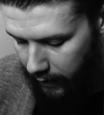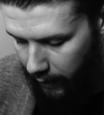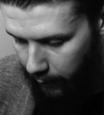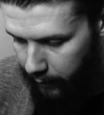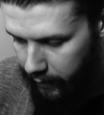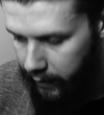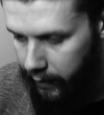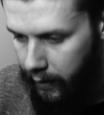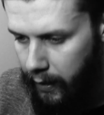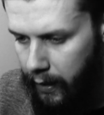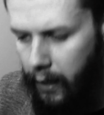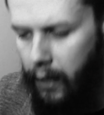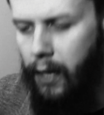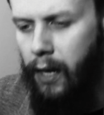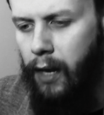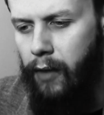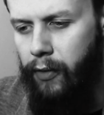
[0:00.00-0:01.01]
happening?
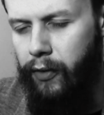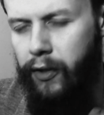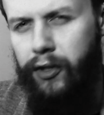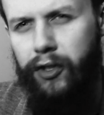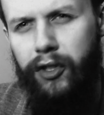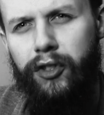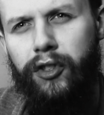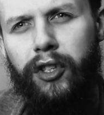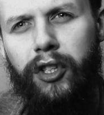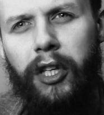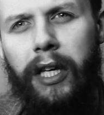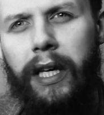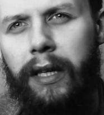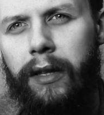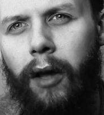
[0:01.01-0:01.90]
This is the year